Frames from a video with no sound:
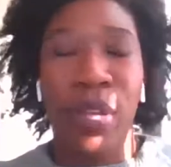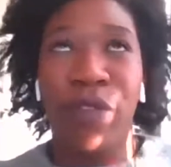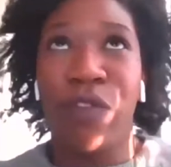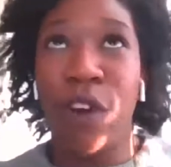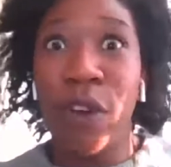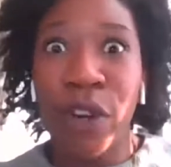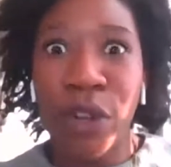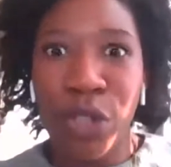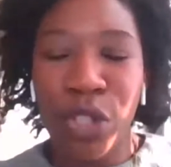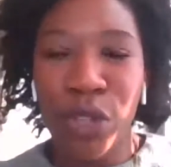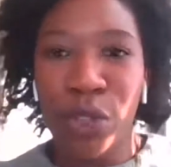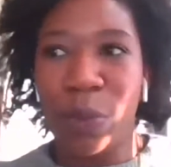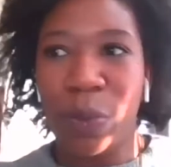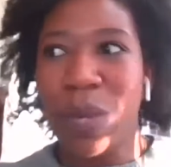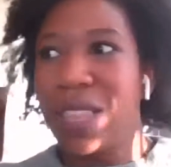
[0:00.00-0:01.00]
doing photo
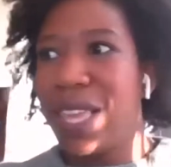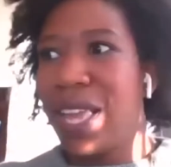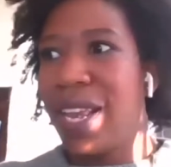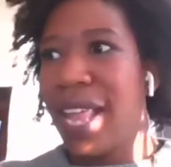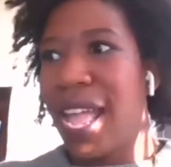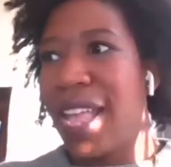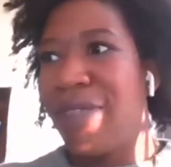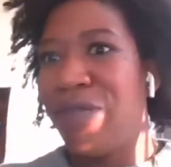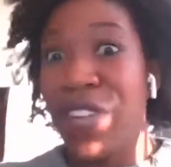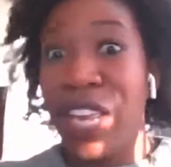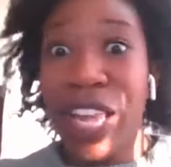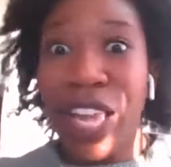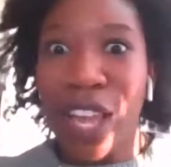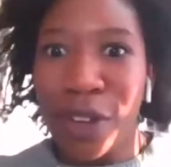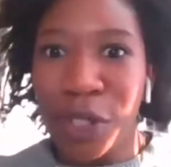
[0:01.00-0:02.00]
shoots with it and
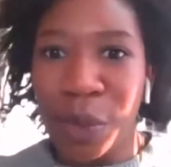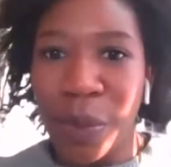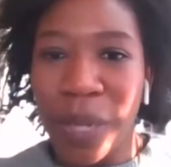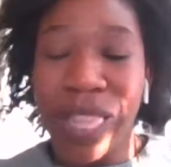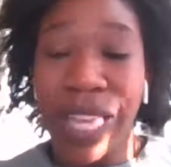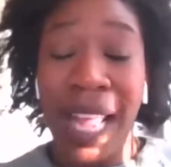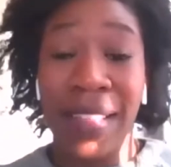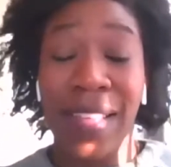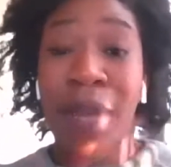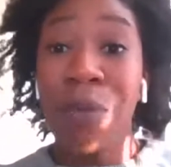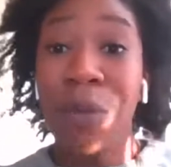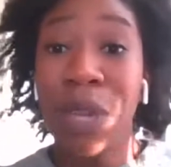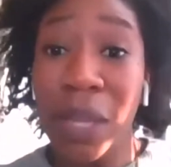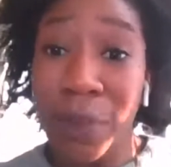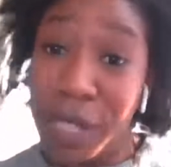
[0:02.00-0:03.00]
videos with it. And
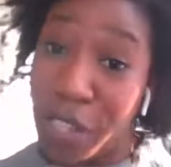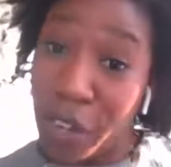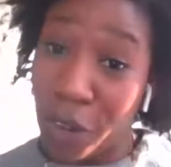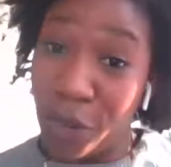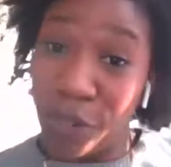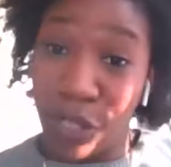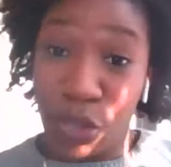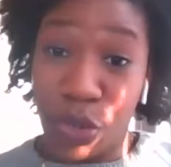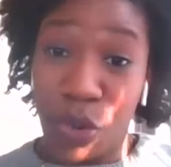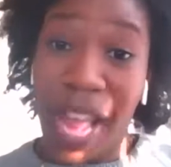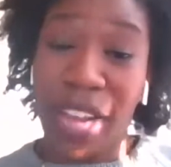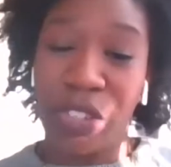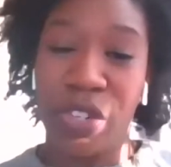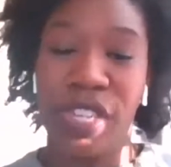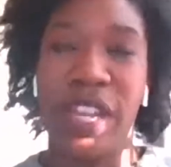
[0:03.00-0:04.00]
that really was our early
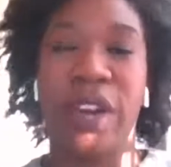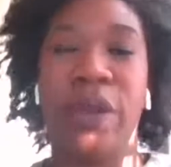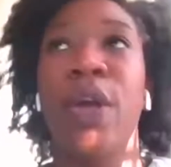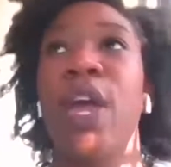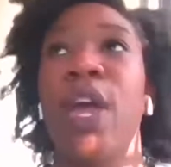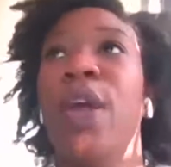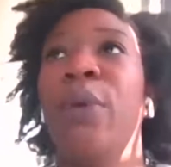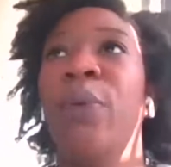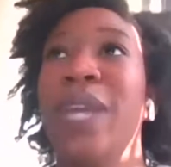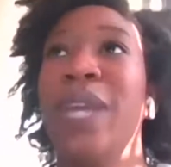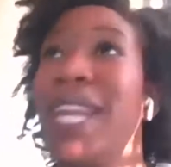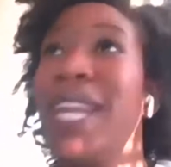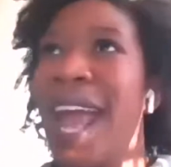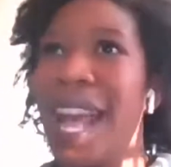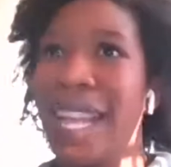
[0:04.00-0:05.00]
traction. You know,
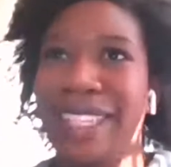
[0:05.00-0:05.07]
we didn't